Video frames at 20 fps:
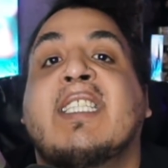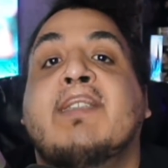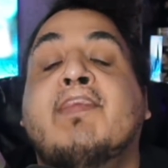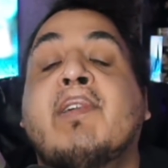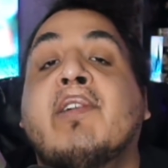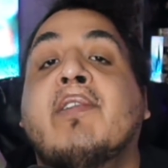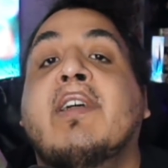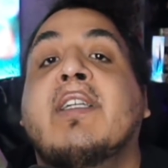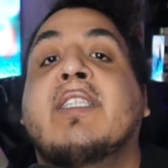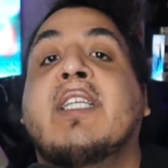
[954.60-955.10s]

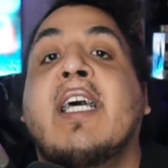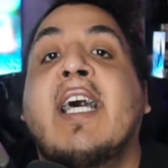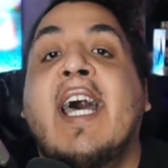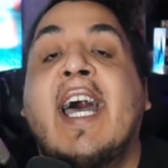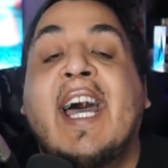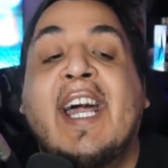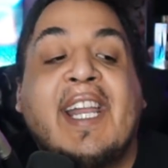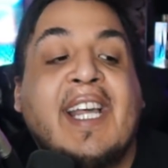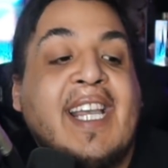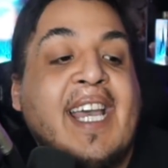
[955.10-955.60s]
experience.
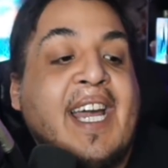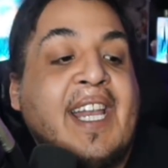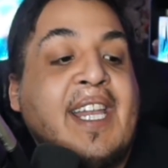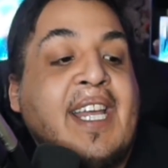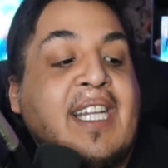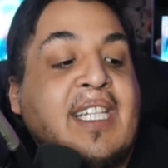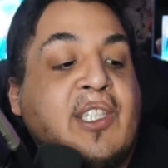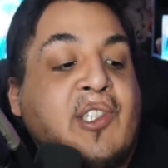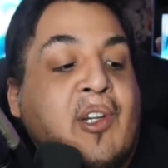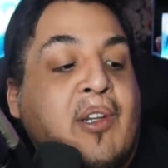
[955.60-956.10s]
And again,
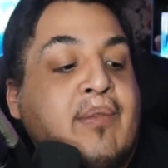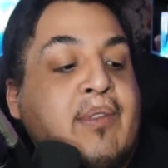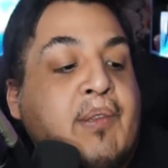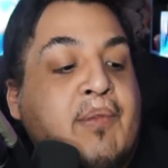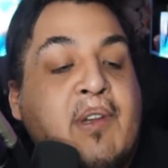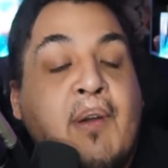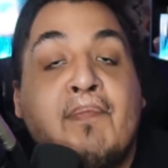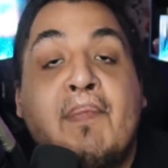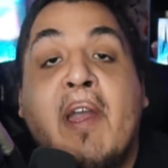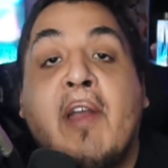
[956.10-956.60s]
in terms
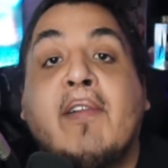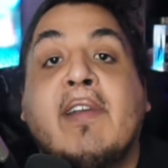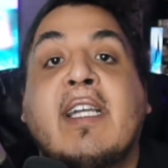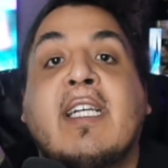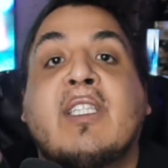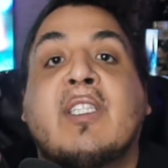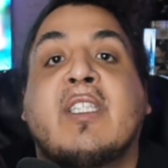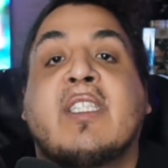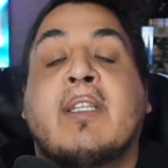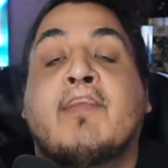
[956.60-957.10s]
of comparing
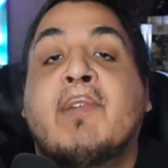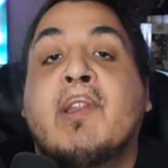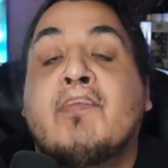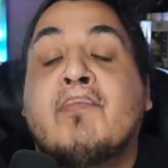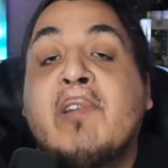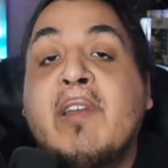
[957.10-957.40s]
it to some of the